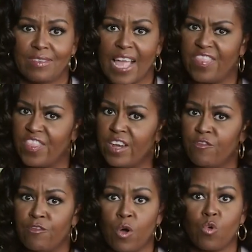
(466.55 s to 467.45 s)
and
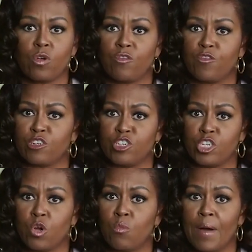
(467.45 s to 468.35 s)
then vote for
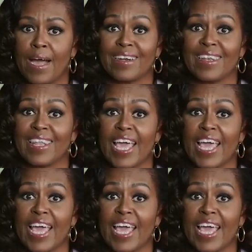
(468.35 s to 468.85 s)
Joe Biden